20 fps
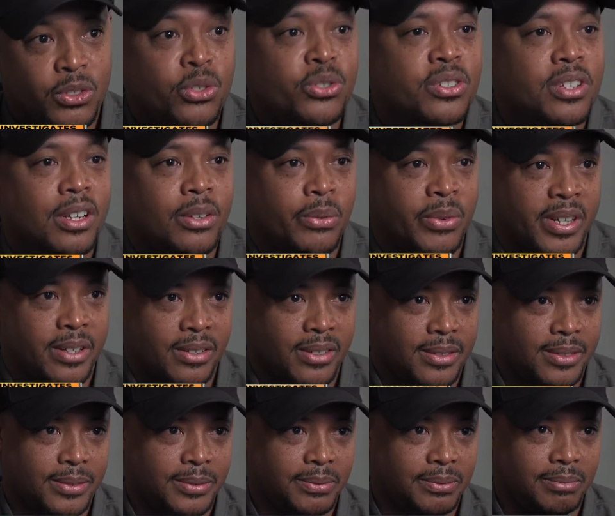You're still a
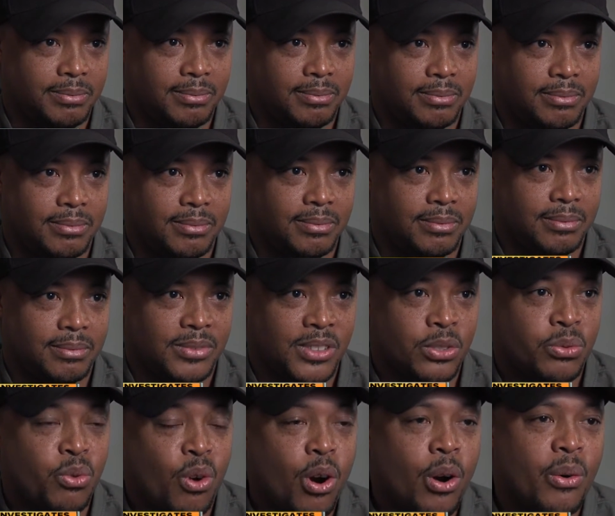winner.
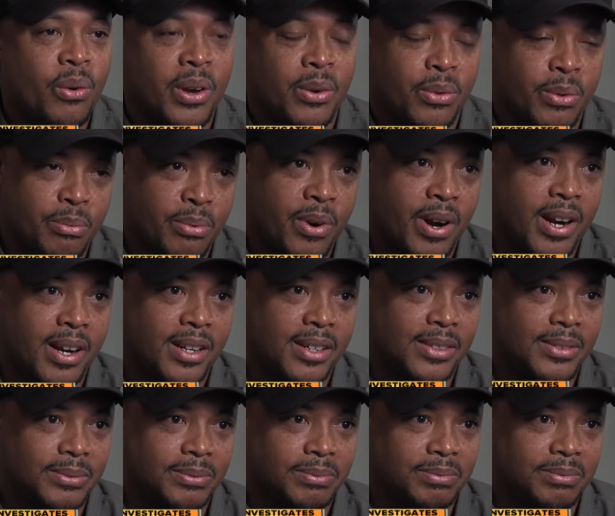Let's walk away with pride.